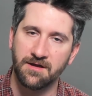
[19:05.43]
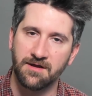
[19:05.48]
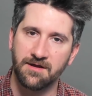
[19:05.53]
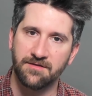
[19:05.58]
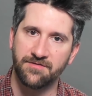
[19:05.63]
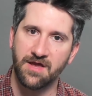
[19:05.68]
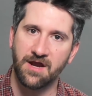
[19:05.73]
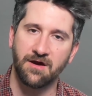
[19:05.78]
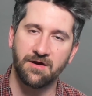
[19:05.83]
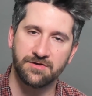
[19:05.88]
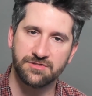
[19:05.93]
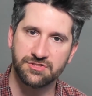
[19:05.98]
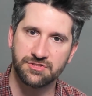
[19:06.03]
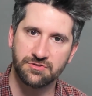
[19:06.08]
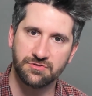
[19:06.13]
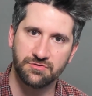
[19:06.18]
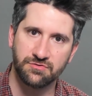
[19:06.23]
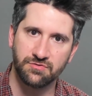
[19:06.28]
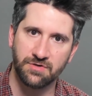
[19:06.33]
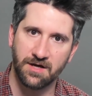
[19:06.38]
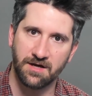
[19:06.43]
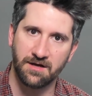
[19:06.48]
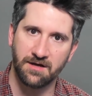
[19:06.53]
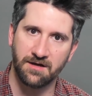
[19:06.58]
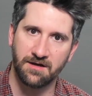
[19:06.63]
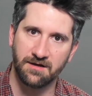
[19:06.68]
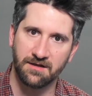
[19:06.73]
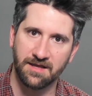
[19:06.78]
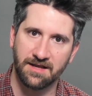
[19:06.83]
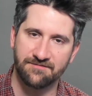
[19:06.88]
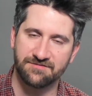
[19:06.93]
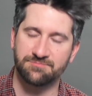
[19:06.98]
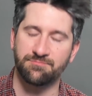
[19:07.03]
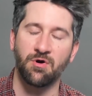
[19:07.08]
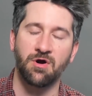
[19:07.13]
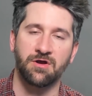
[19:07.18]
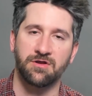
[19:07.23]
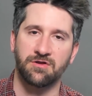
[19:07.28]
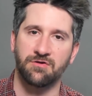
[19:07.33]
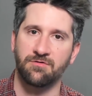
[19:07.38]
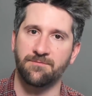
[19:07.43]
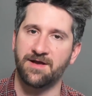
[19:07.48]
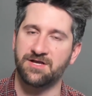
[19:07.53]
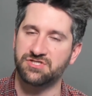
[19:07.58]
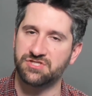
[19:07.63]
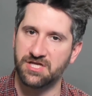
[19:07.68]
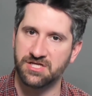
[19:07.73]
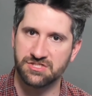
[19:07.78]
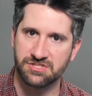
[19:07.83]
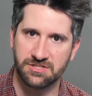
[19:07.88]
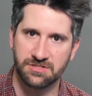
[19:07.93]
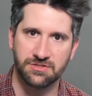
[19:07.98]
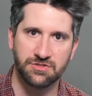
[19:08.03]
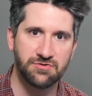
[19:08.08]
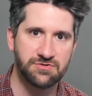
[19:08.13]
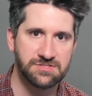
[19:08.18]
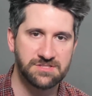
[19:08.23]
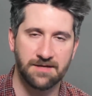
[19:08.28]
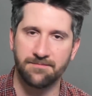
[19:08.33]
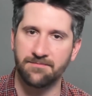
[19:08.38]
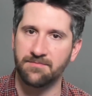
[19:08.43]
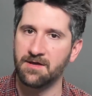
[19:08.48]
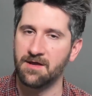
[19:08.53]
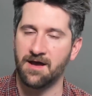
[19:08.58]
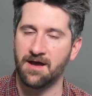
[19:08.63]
there to uh, kind of spark your imagination and use them.